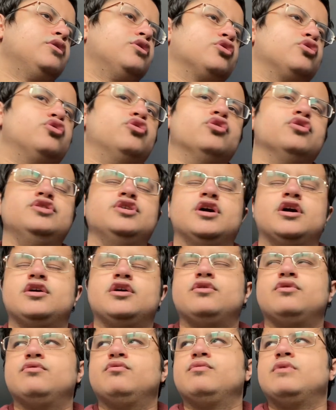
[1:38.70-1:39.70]

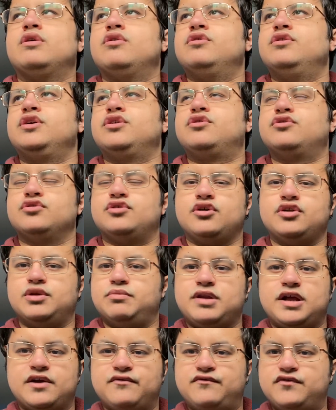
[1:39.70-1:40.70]
Cunha could only
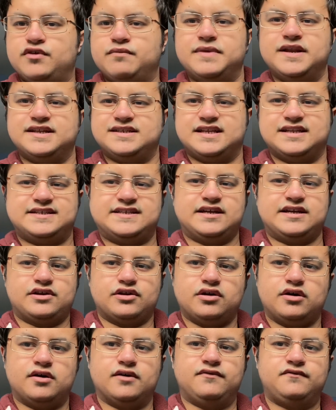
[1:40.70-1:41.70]
play a few minutes in the second
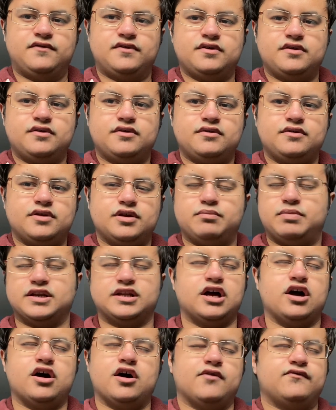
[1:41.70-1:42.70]
half. Played
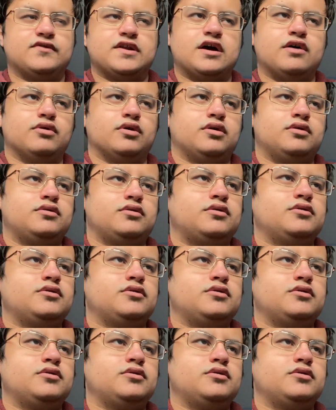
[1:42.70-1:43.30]
like half an hour.